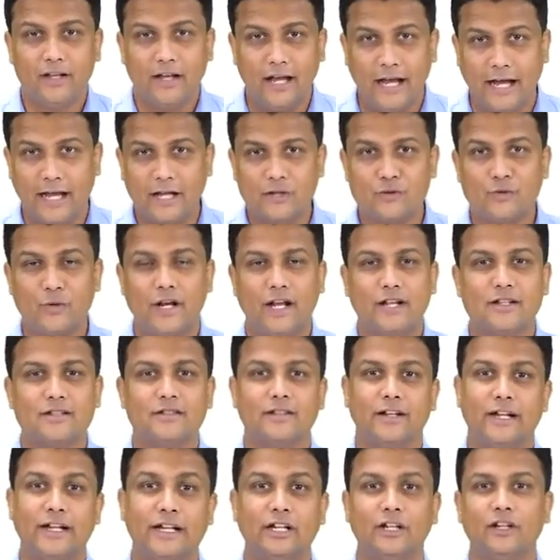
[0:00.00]
as well as
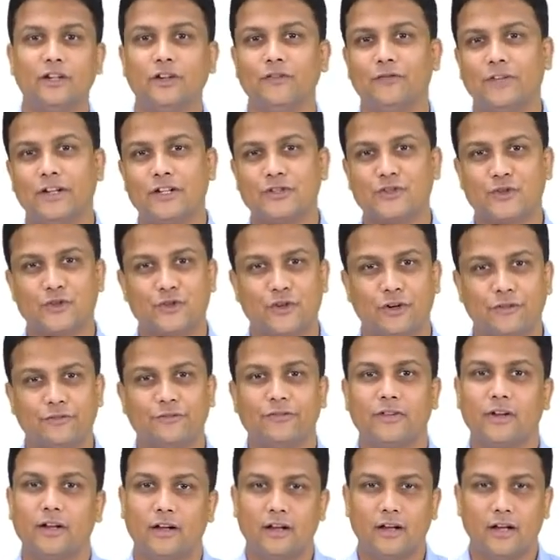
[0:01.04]
the internal features of
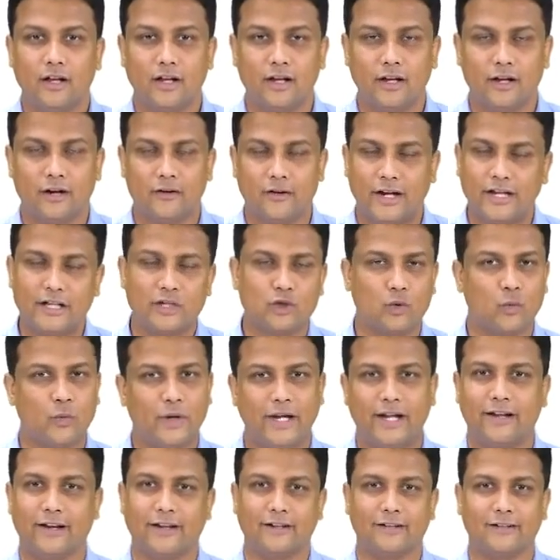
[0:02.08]
right
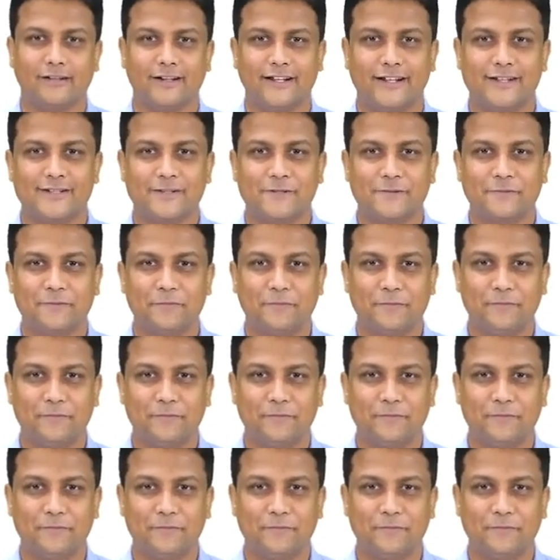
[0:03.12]
ventricle guys.